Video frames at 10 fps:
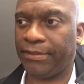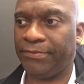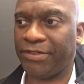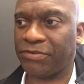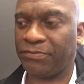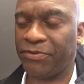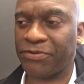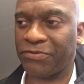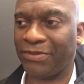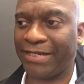because a
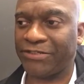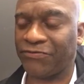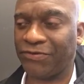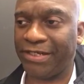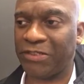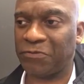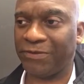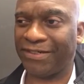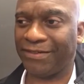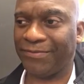person will ask for links,
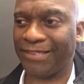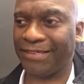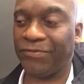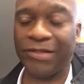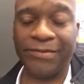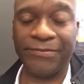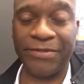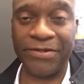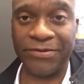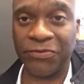but I'm thinking, well,
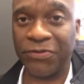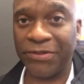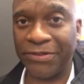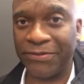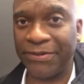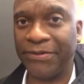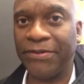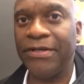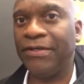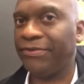here on Twitter, here, here,
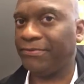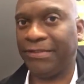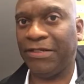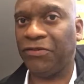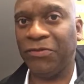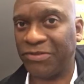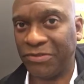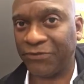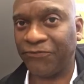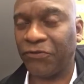here, and they don't know what to
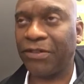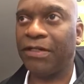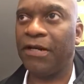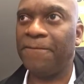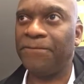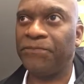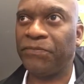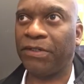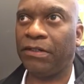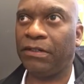look for.
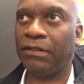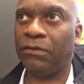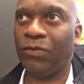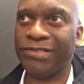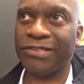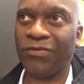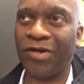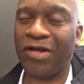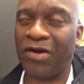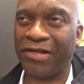Once in a
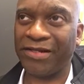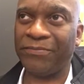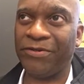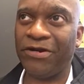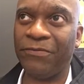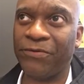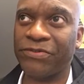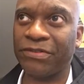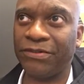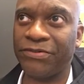while, I'll get a PR
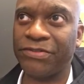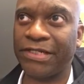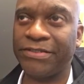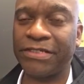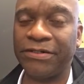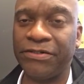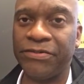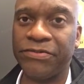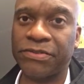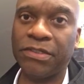person that understands how to
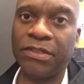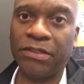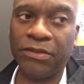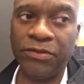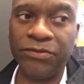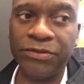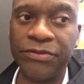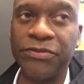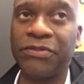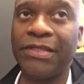use Google
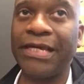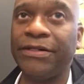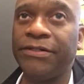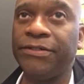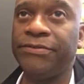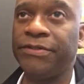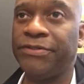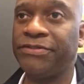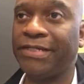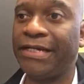News or they how to use,
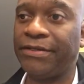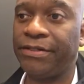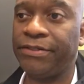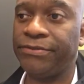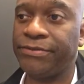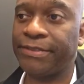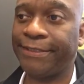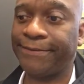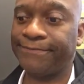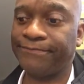understand how to use
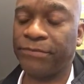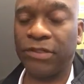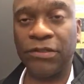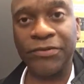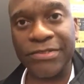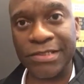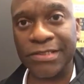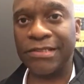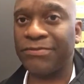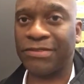uh, an alert
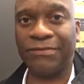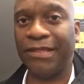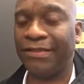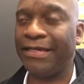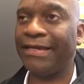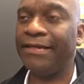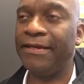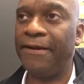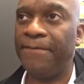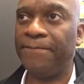system or something like that,
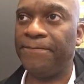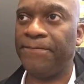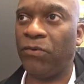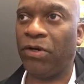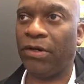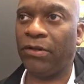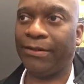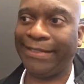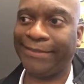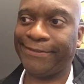or
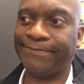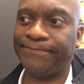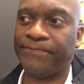like a